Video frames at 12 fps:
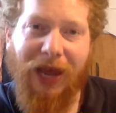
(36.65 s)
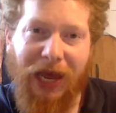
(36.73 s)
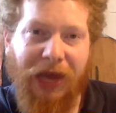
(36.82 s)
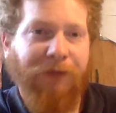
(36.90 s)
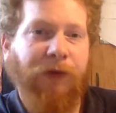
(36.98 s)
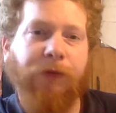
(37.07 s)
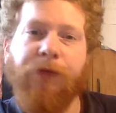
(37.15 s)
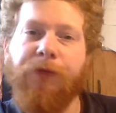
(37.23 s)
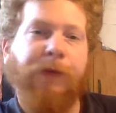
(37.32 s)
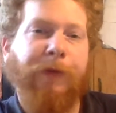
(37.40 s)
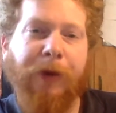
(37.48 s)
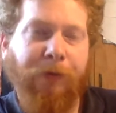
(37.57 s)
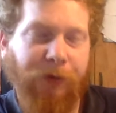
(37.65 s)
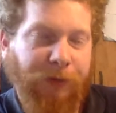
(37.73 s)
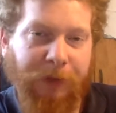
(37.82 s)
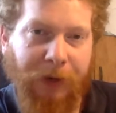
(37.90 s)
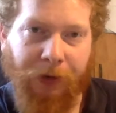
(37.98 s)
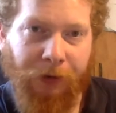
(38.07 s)
everyone would
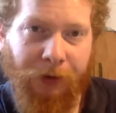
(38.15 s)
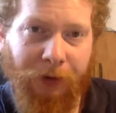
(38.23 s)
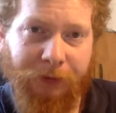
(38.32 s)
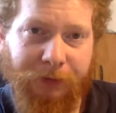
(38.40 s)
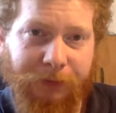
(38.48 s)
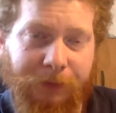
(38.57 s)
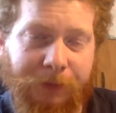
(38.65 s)
be better off.